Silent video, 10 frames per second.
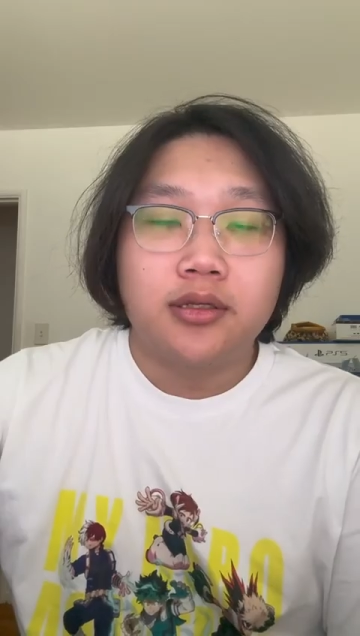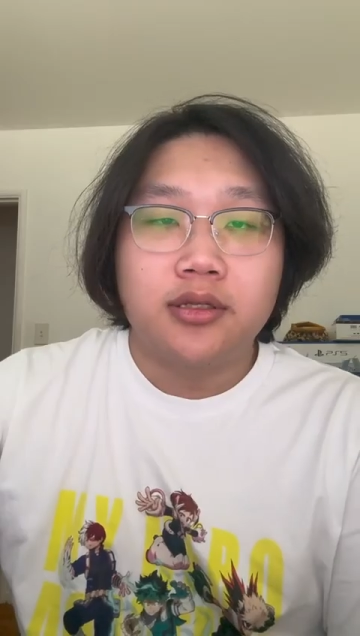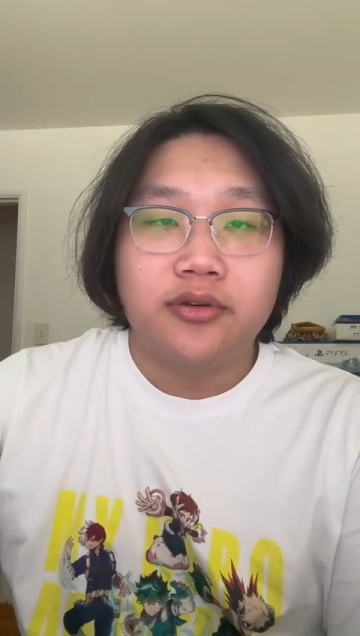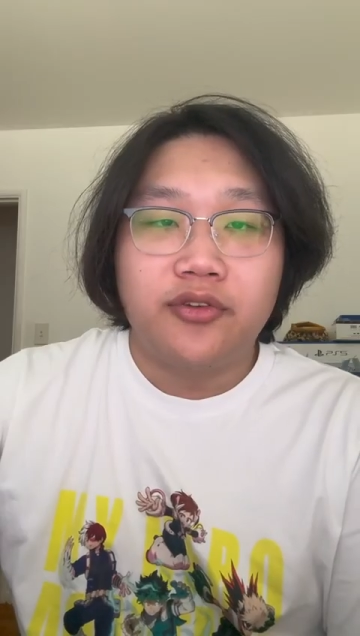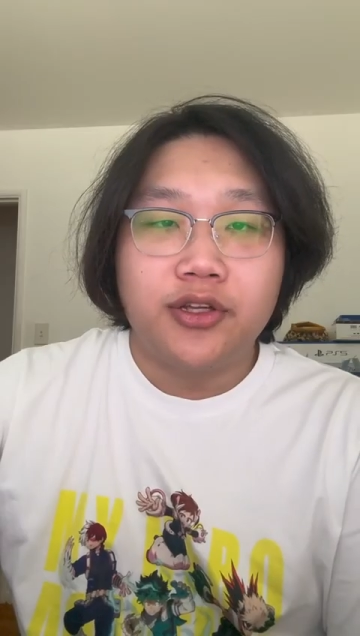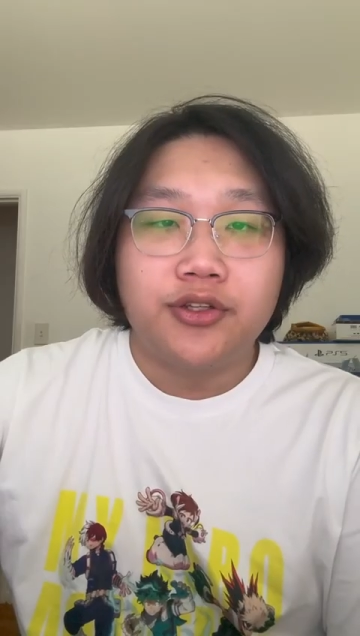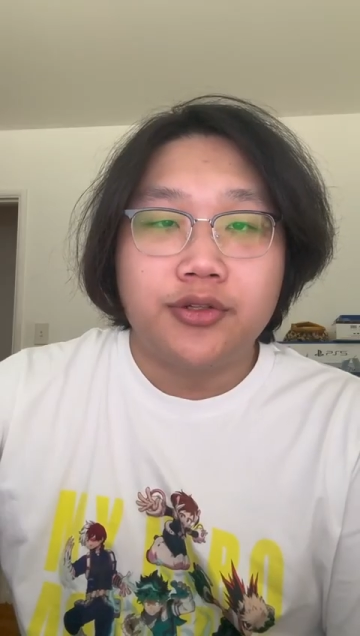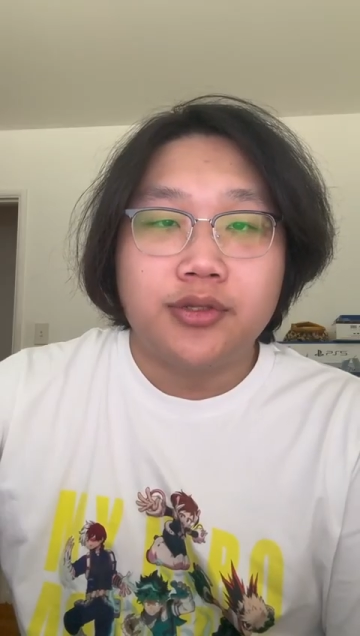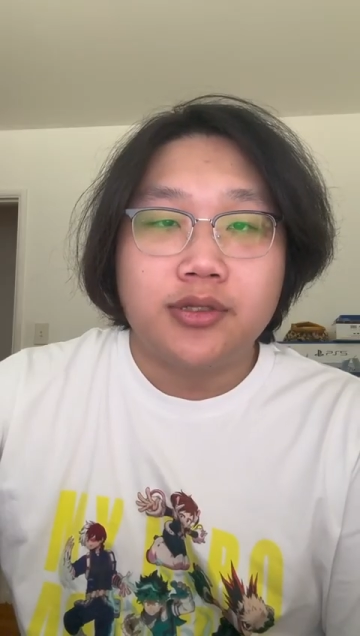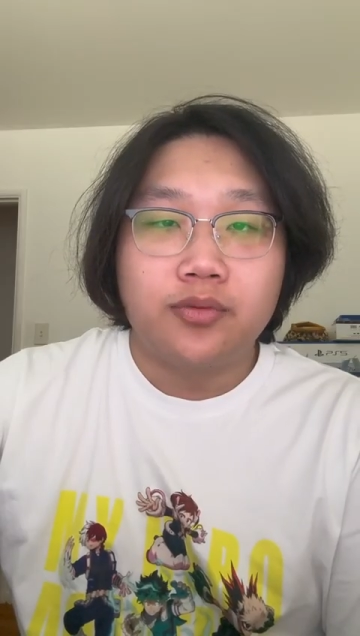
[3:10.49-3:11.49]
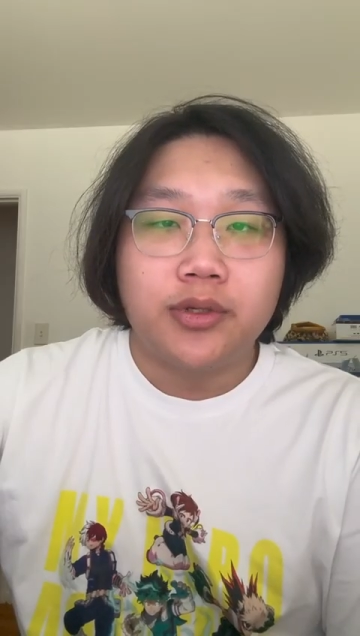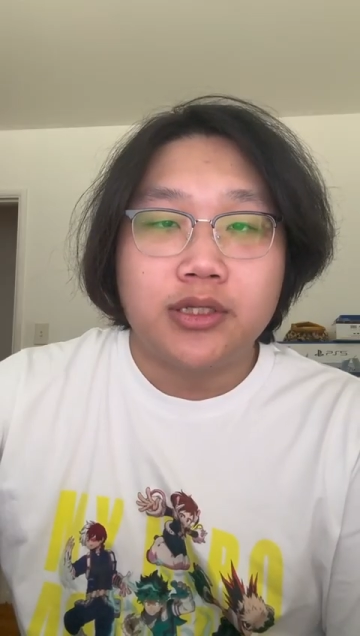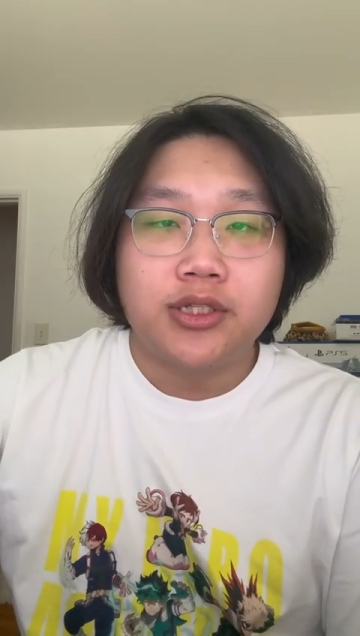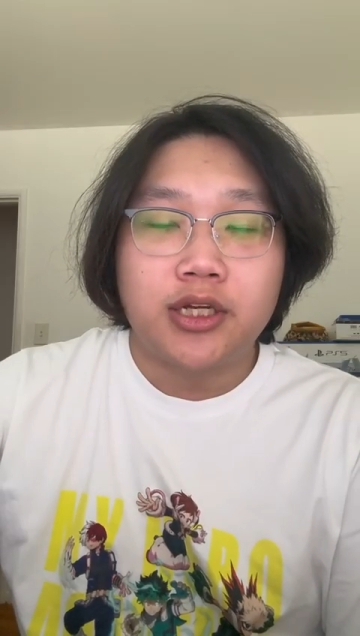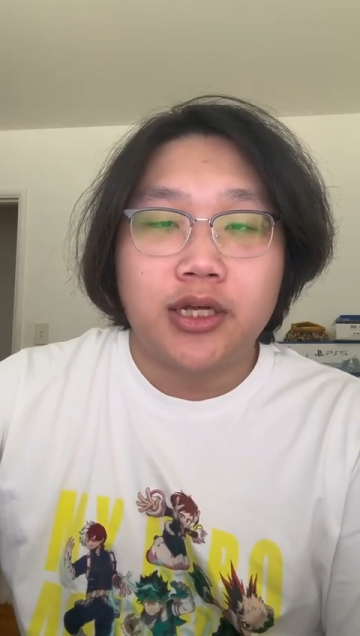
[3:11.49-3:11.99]
interviews
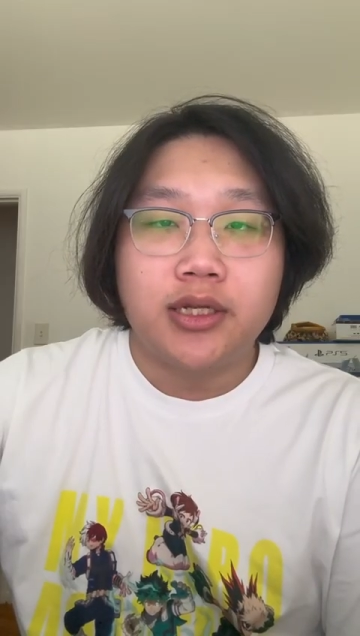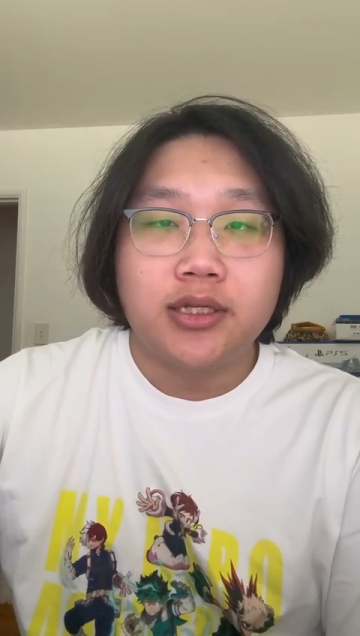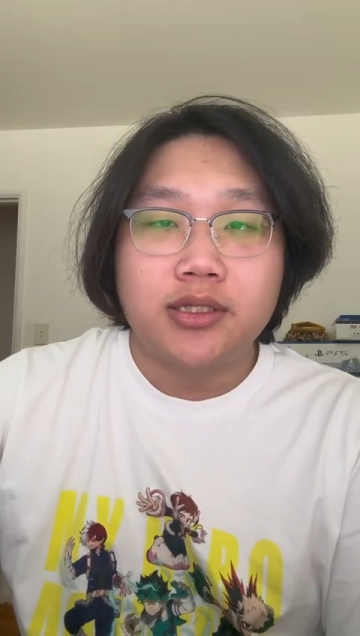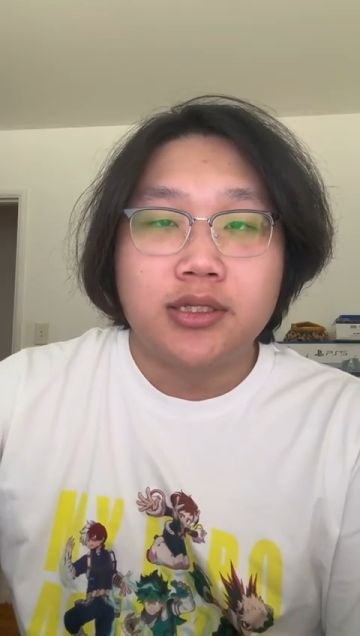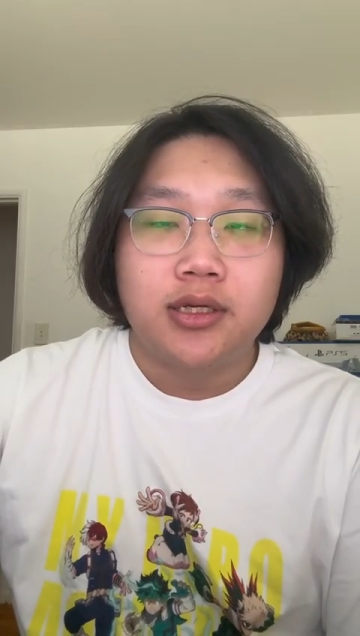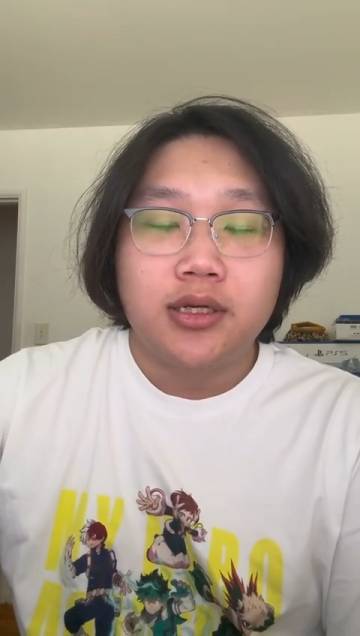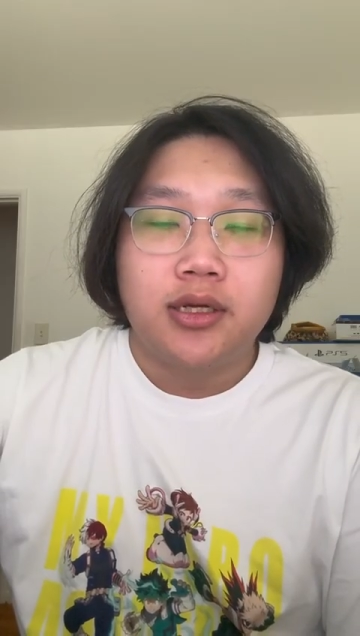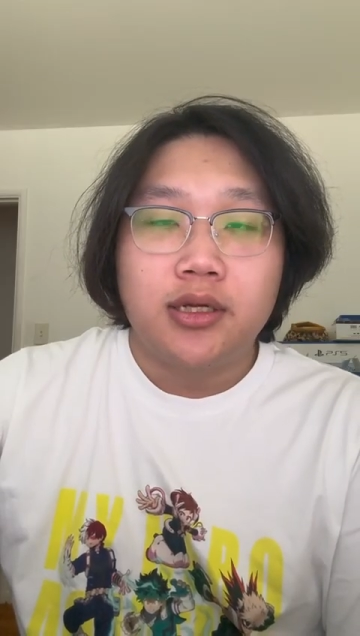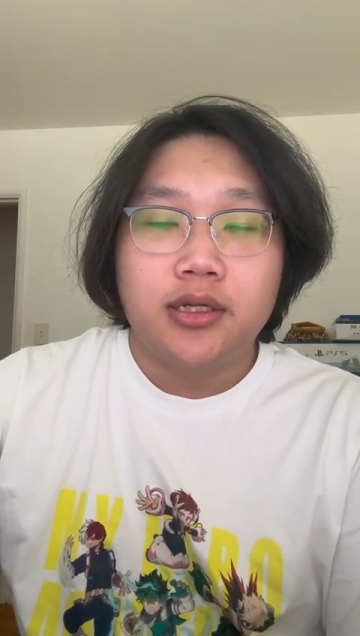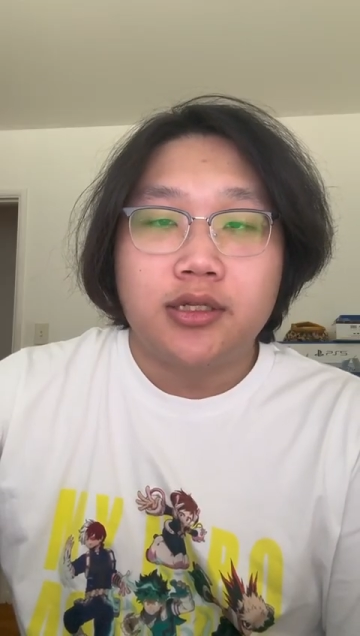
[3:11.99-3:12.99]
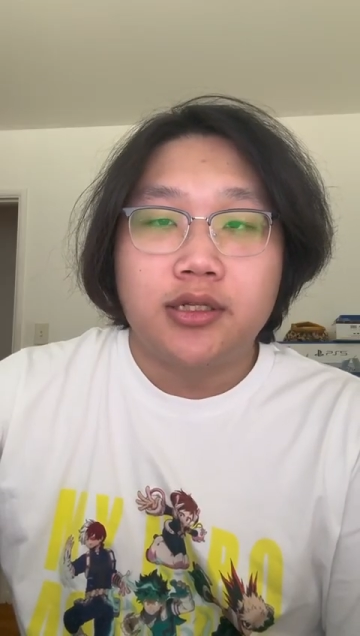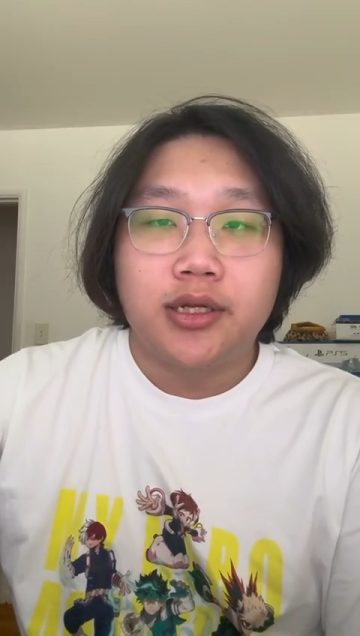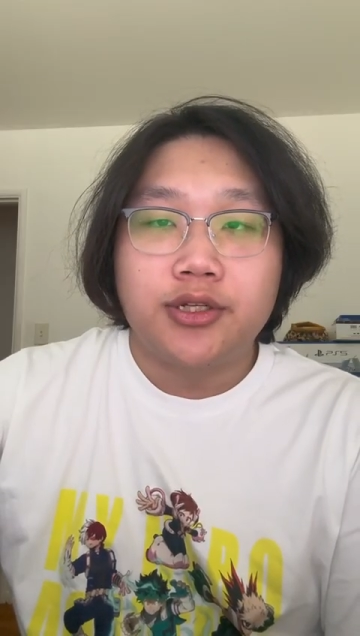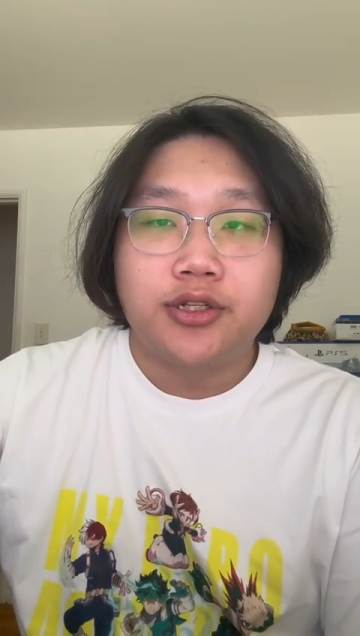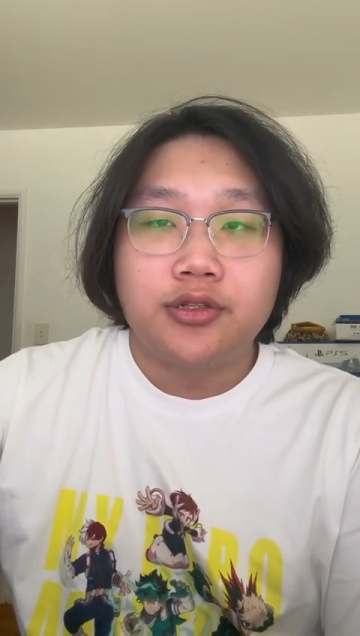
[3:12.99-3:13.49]
with Chinese
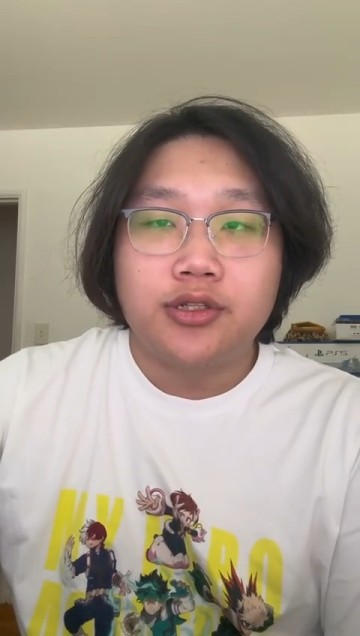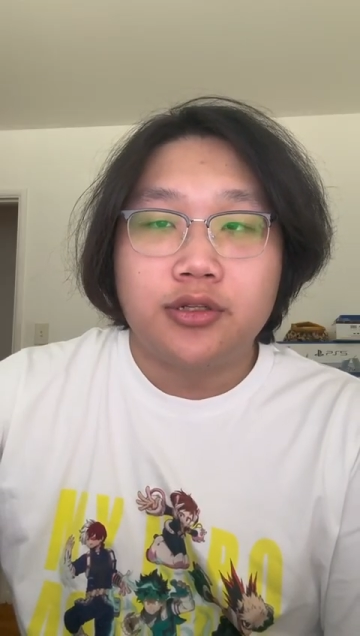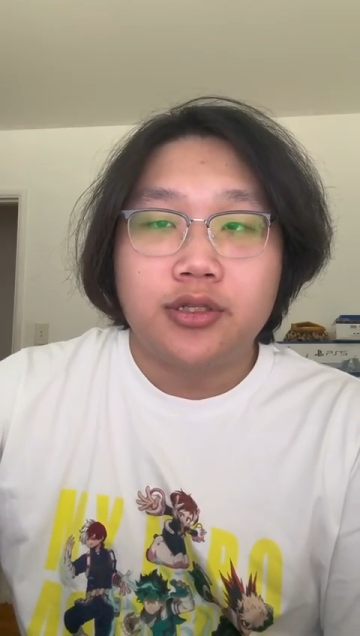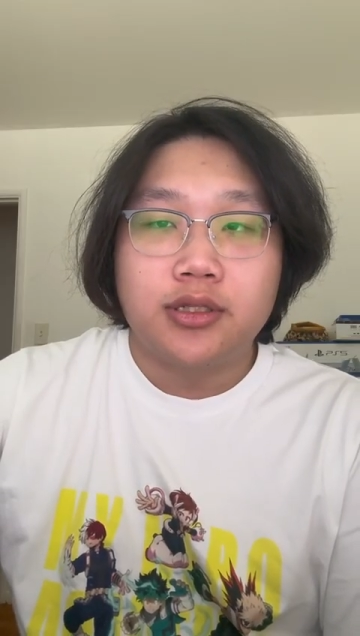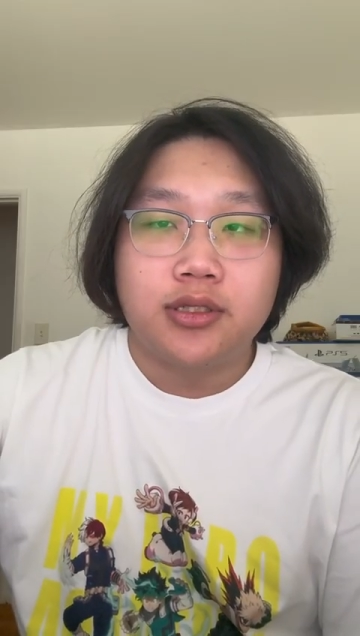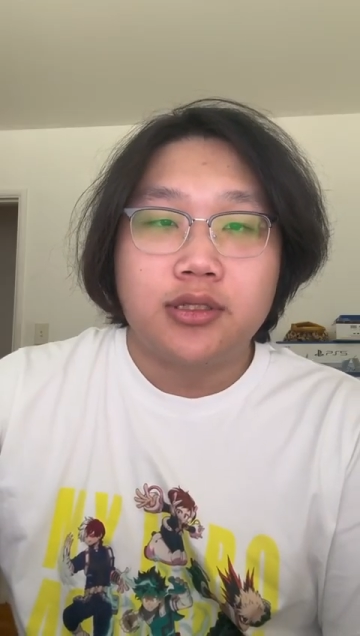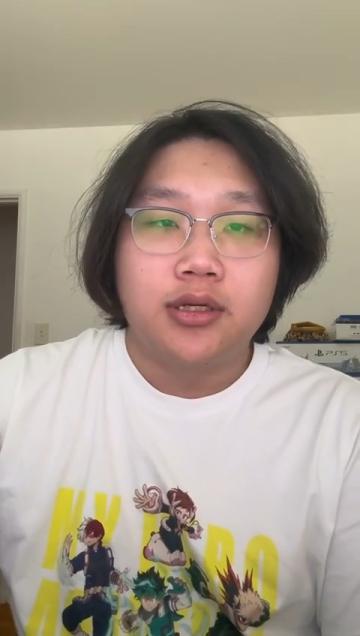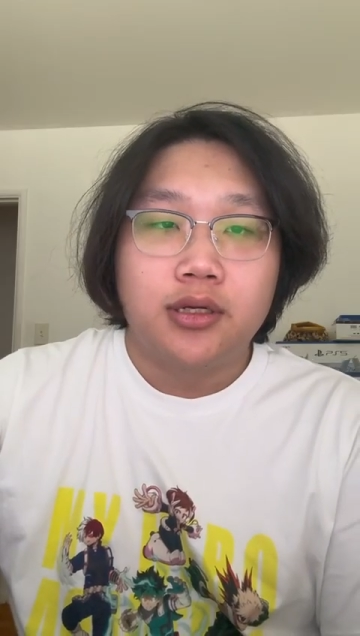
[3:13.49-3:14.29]
international students,